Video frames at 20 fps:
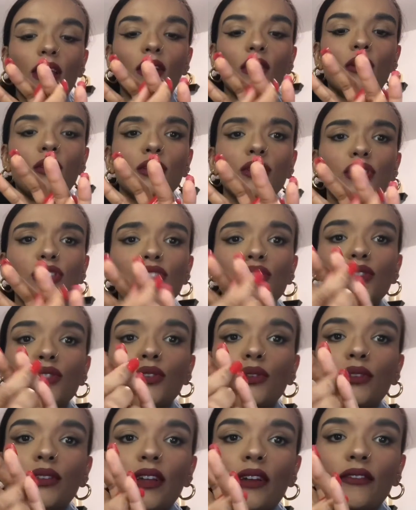Oh, it's
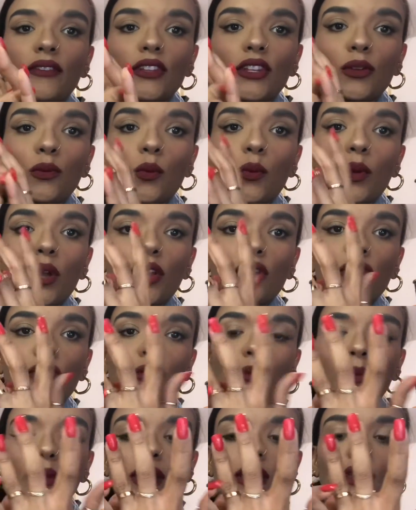too, definitely way too
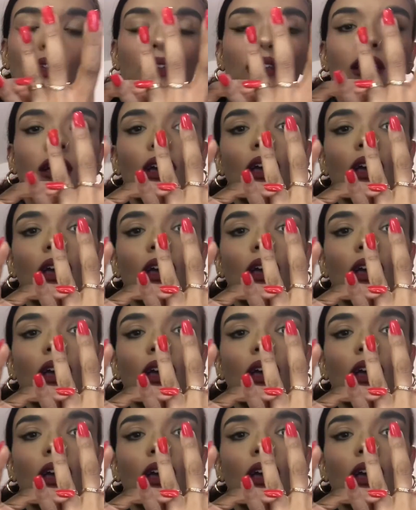big